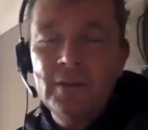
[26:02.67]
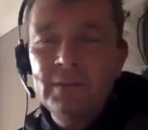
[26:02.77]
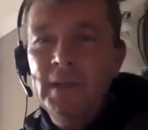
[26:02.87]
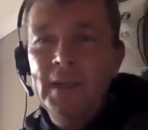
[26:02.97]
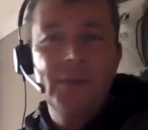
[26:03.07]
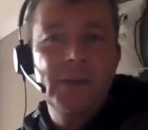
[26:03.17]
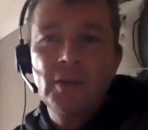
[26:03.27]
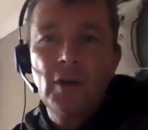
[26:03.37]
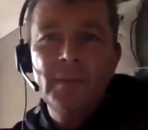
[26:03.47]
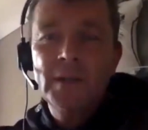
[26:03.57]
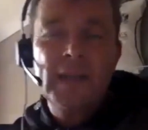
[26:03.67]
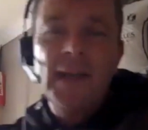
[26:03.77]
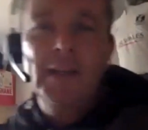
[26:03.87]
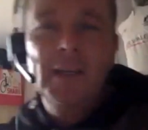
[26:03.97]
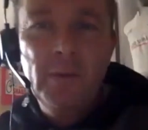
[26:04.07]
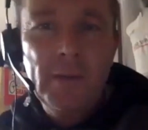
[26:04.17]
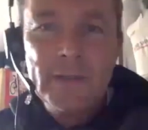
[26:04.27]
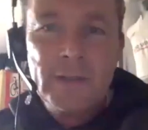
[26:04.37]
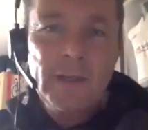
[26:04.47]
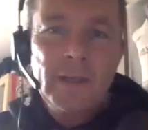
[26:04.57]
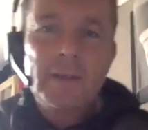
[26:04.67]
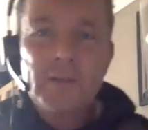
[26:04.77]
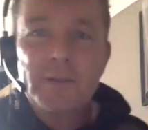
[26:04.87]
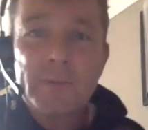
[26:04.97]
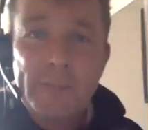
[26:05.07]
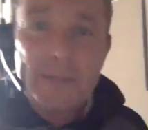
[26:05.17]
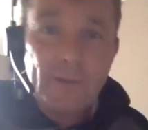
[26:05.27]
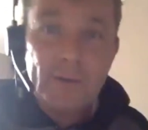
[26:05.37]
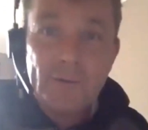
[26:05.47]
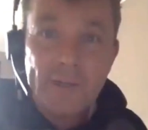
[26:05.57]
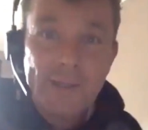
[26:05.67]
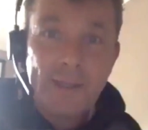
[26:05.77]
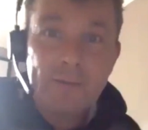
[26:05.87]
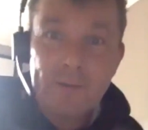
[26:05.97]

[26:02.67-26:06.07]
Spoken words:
Nathan Thomas, Alan Lewis. Excuse me, my dog's trying to get out of the